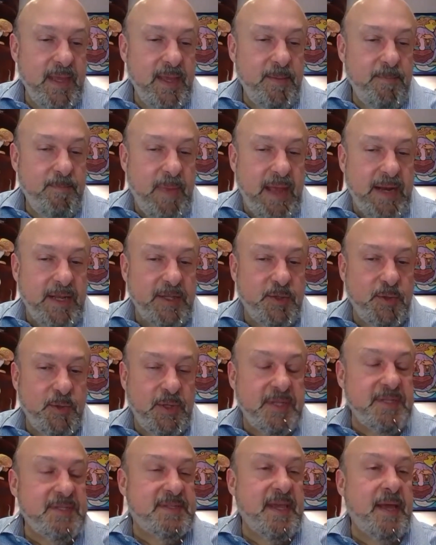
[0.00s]

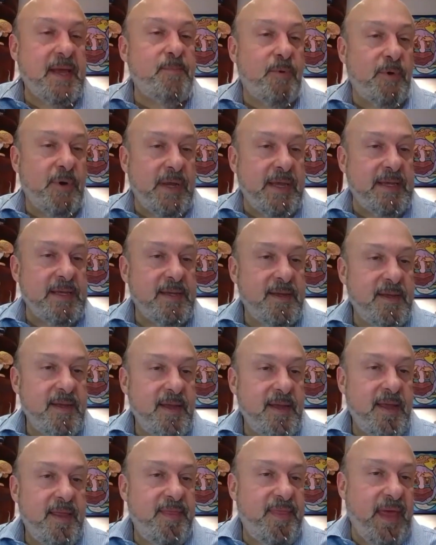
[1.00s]
Manitoulin Sudbury
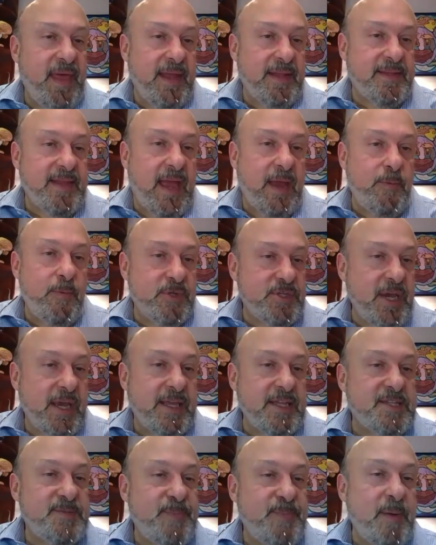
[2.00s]
that I wish I
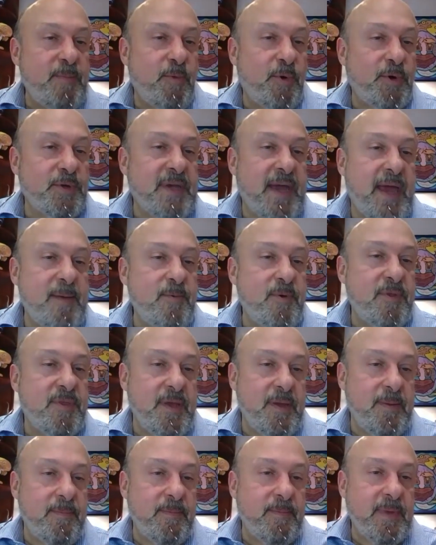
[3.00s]
could spend more time with
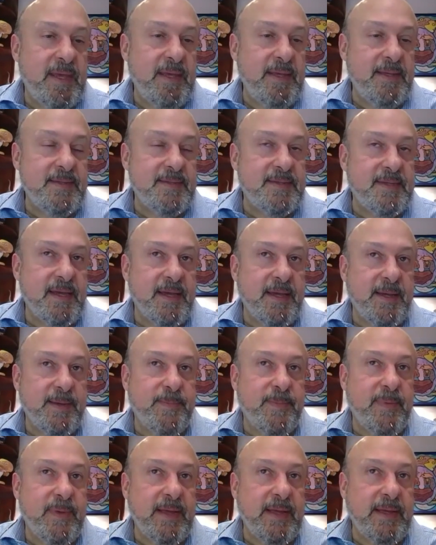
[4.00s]
him. He's
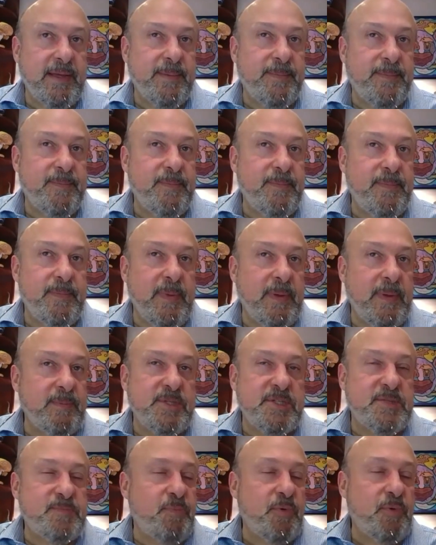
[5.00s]

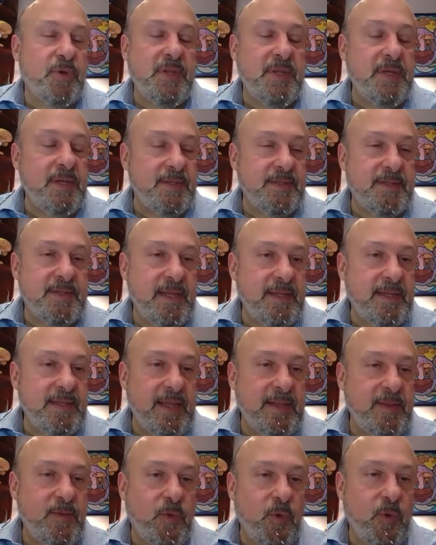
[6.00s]
just brilliant,
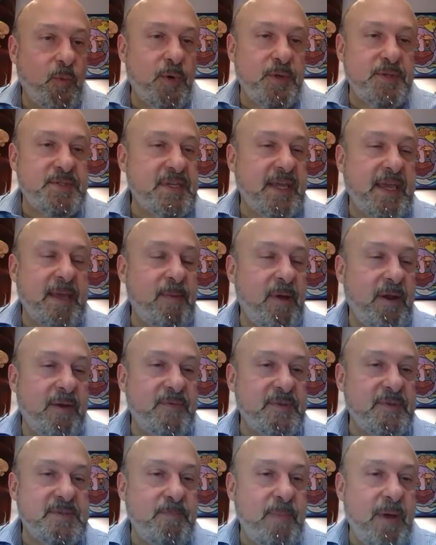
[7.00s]
and the words that come out of
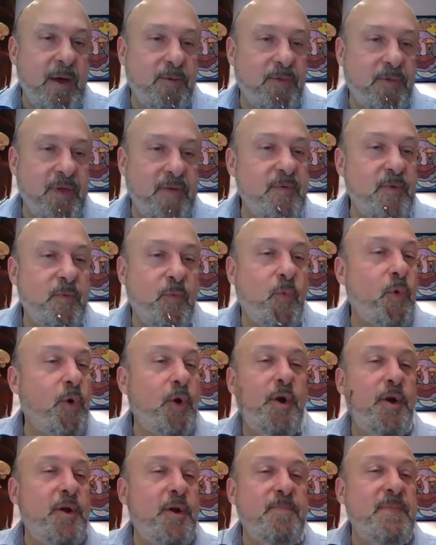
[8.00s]
his mouth, every
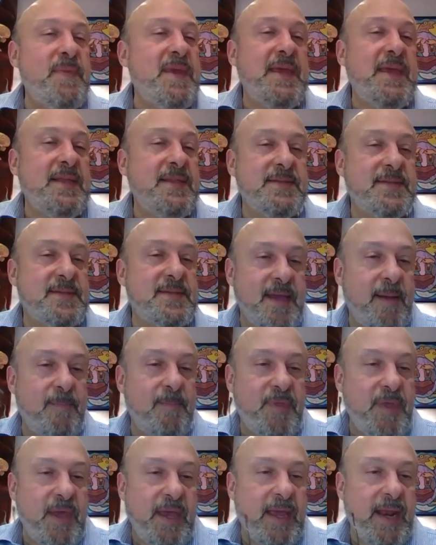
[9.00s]
word means
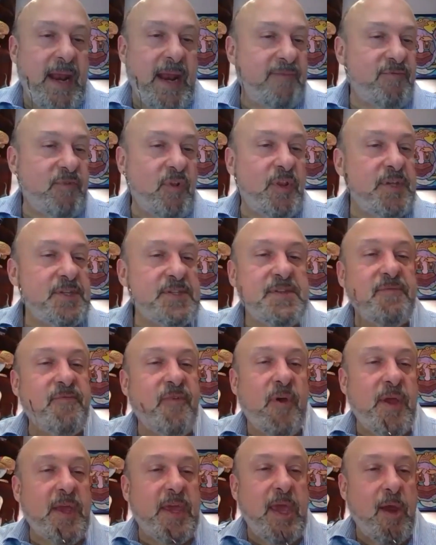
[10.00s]
something, and I have to listen
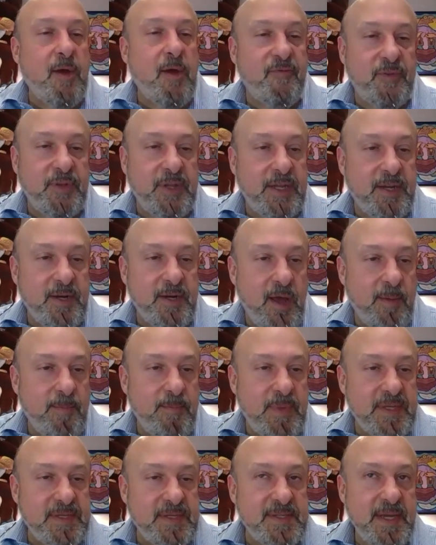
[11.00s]
very carefully to not
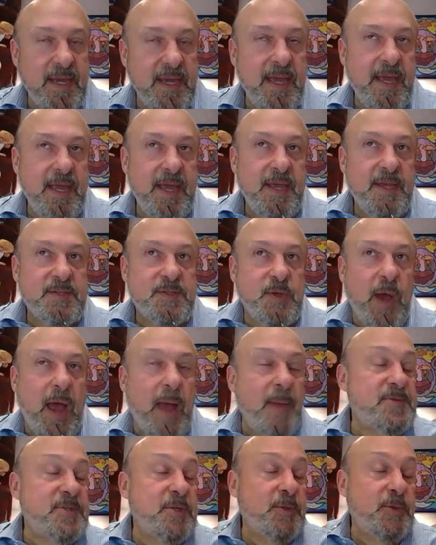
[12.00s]
miss. So
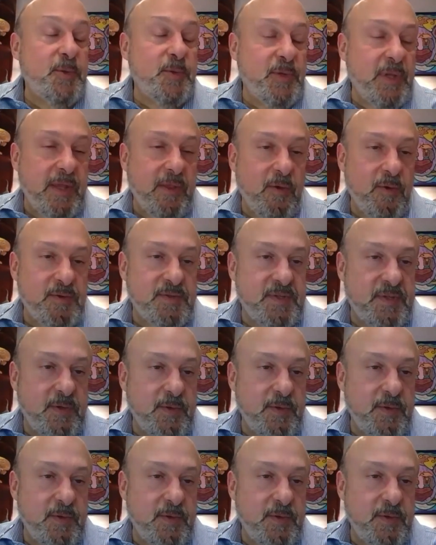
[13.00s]
absolutely, there's